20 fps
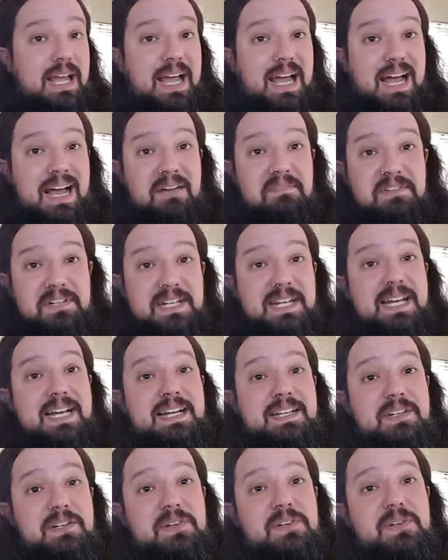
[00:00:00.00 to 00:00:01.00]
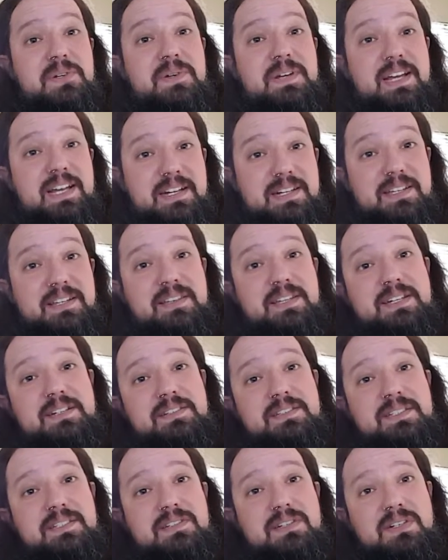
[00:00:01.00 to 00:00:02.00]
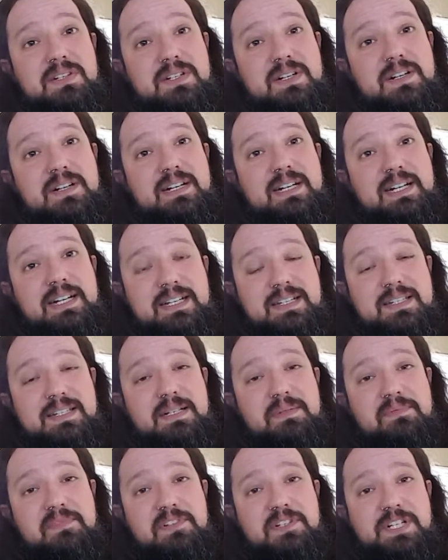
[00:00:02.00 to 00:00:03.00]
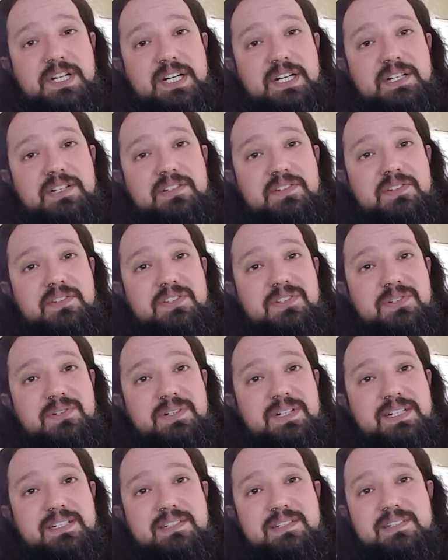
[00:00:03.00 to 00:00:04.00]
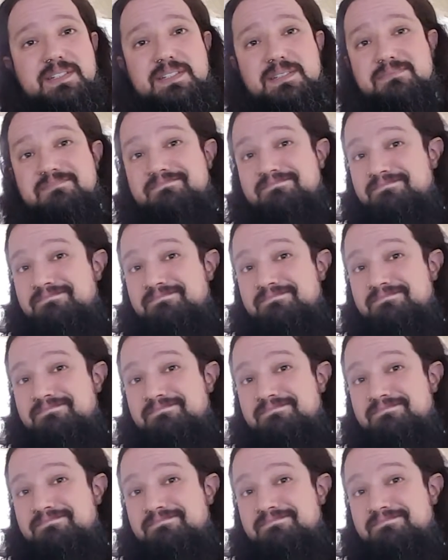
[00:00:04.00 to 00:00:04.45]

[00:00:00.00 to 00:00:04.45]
Haven't had to do anything on this guitar except for change the strings.